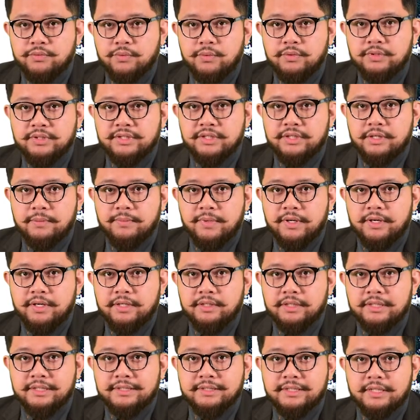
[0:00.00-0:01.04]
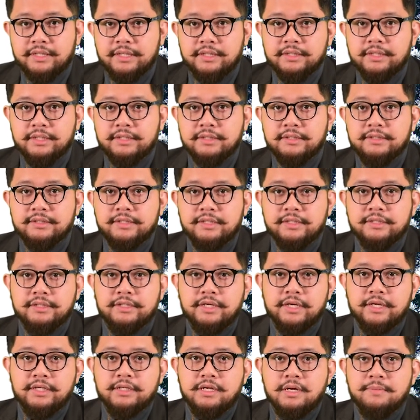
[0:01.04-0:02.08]
Road Senior Berhad is targeting
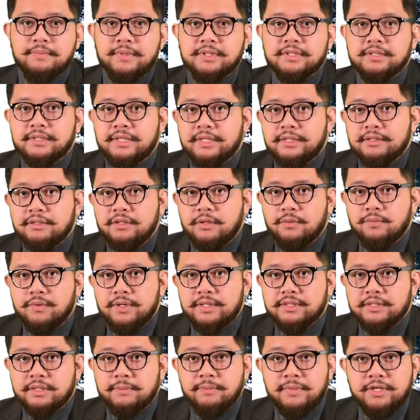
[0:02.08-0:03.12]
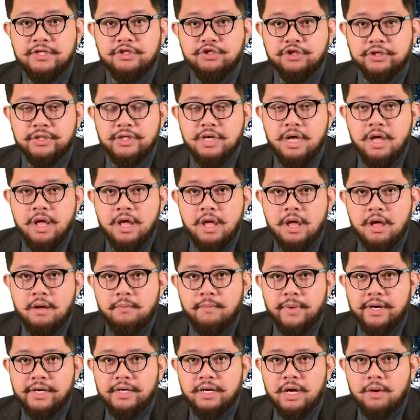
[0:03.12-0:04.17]
68% works completion
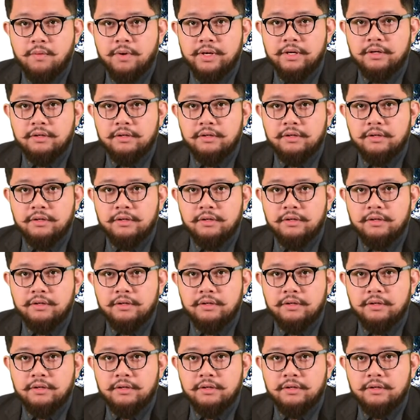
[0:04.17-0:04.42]
by the Gawai